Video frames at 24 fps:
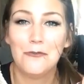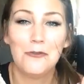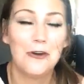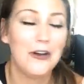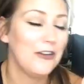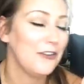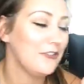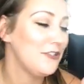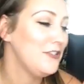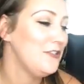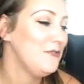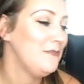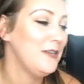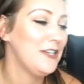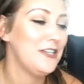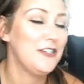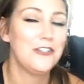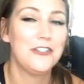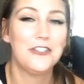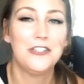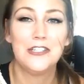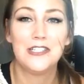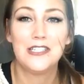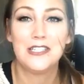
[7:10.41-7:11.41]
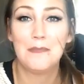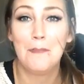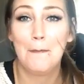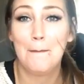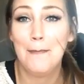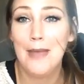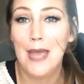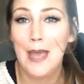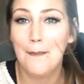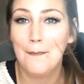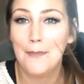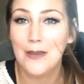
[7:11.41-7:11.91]
Well, 2 pictures to
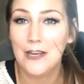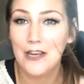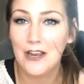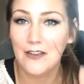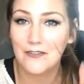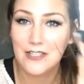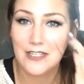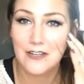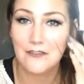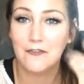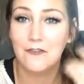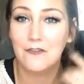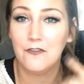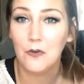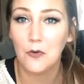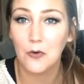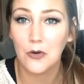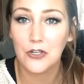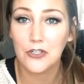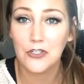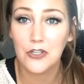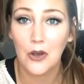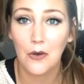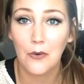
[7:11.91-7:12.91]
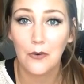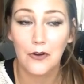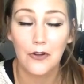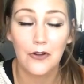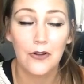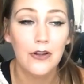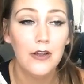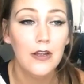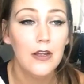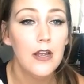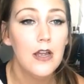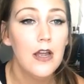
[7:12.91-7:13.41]
submit, but you have to have 4 in
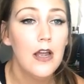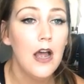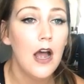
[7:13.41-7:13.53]
total.